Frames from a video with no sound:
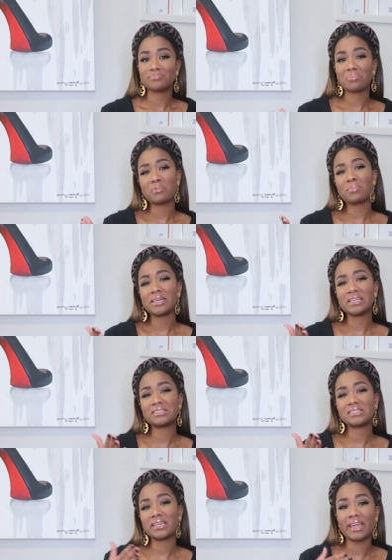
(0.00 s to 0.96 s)

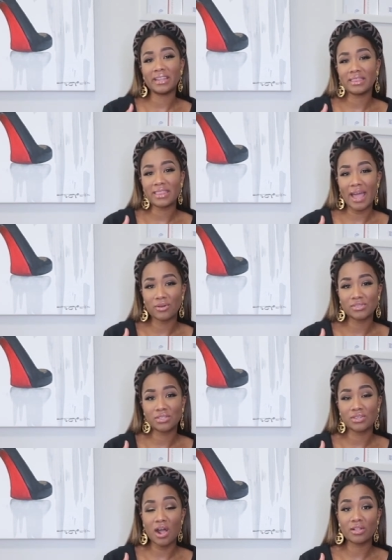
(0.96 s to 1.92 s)
probably
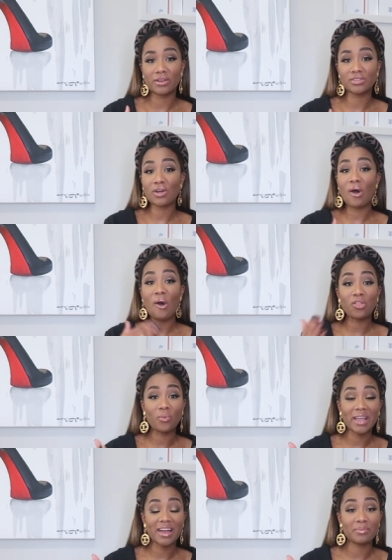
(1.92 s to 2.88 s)
$10,000 all the
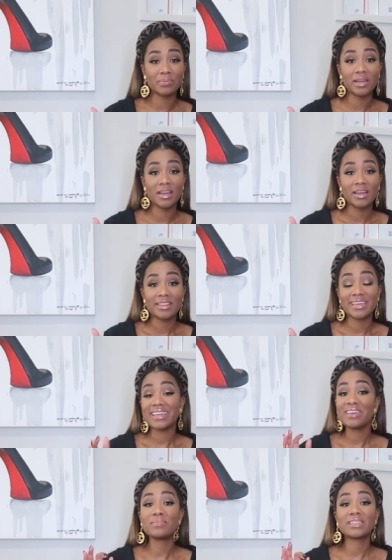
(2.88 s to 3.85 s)
way up. The
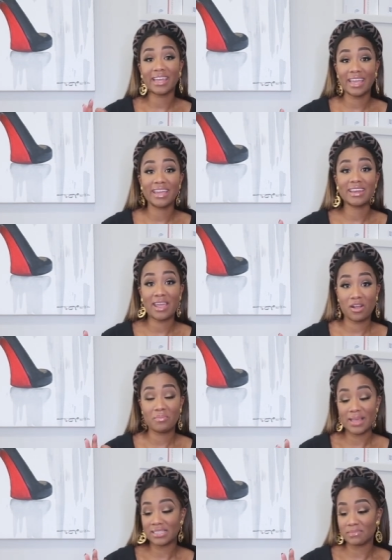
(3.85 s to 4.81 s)
Himalayan
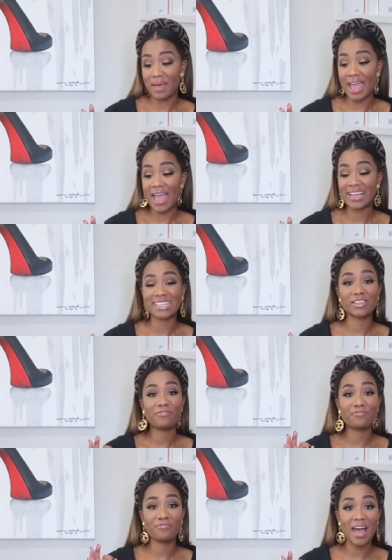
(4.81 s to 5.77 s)
Hermes bag is
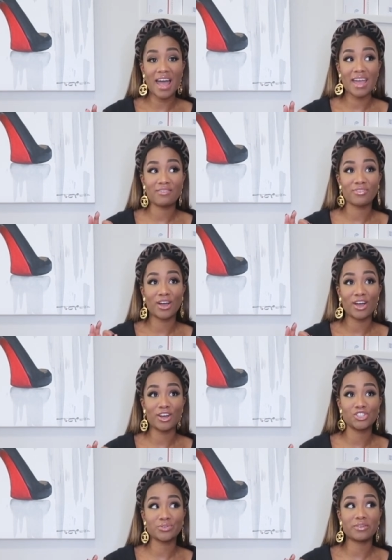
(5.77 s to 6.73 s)

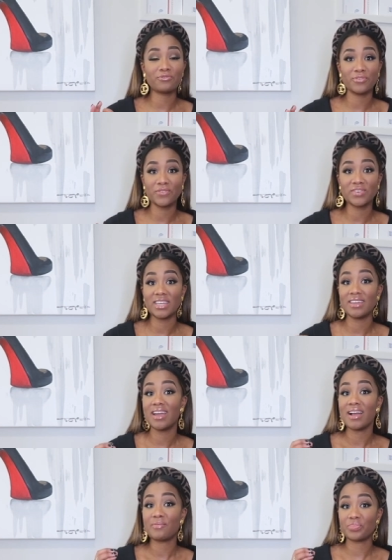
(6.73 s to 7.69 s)

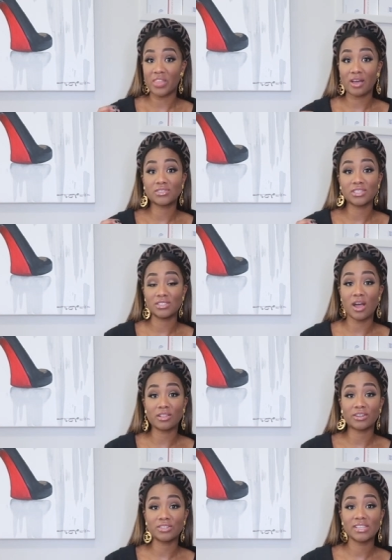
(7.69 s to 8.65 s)

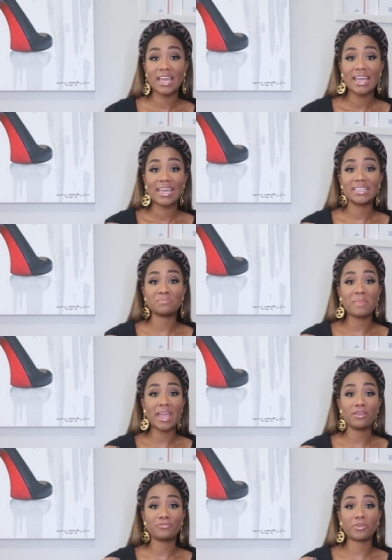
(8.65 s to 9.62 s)
$550,000. It's
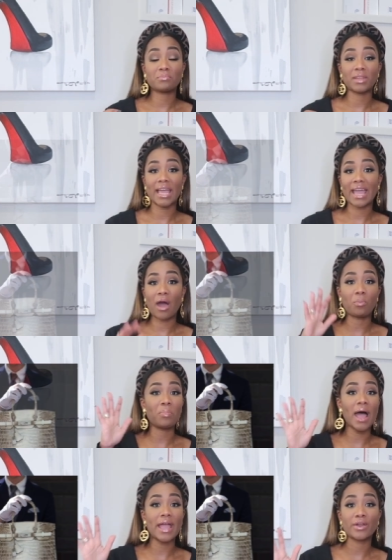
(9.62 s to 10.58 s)
made from like
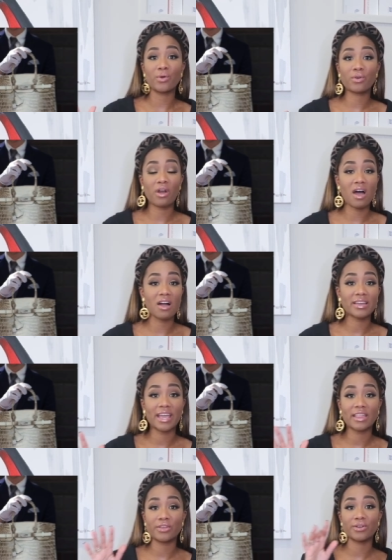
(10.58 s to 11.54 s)
albino croc,
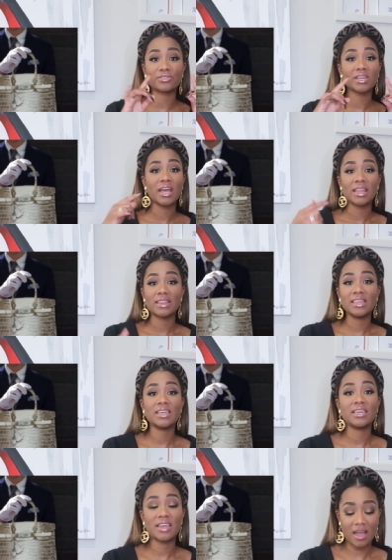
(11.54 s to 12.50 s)
and there's
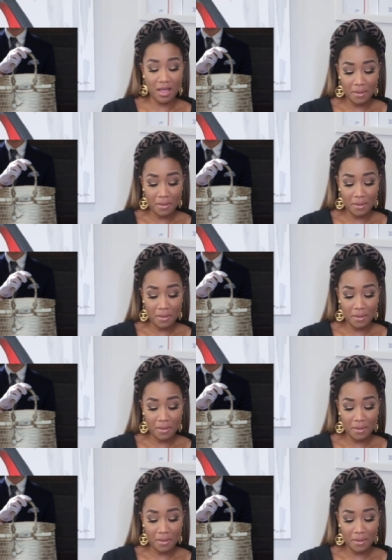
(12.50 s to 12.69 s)
the